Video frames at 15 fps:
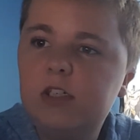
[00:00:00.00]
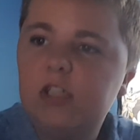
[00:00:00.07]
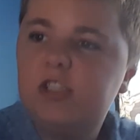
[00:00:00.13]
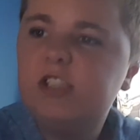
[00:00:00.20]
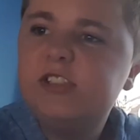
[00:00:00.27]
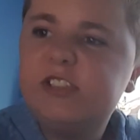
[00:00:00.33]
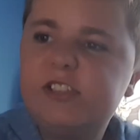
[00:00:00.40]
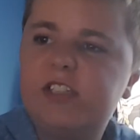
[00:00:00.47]

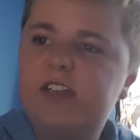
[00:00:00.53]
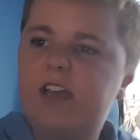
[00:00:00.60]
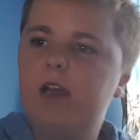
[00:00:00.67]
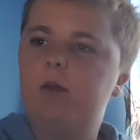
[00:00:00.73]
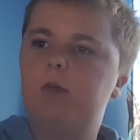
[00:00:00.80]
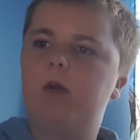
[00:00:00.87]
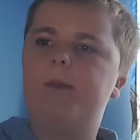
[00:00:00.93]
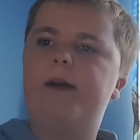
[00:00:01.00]
Just as the kid
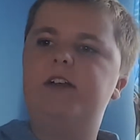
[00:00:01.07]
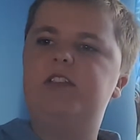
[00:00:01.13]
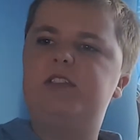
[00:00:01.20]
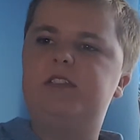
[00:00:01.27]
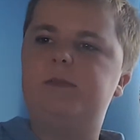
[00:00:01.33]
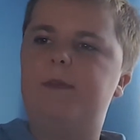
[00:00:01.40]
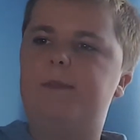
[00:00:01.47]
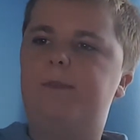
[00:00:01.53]
were about
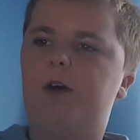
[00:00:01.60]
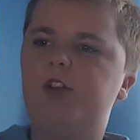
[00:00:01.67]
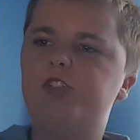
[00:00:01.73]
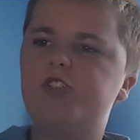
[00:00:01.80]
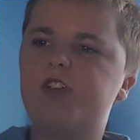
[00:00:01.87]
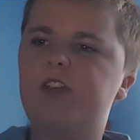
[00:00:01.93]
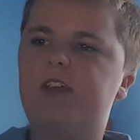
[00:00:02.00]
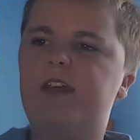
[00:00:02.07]
to be
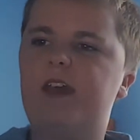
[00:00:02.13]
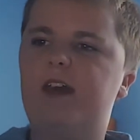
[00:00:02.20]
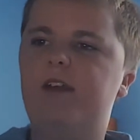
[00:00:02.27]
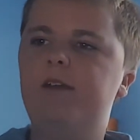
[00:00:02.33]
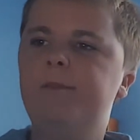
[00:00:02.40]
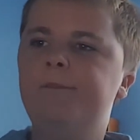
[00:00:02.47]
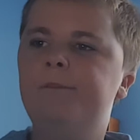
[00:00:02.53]
punched again,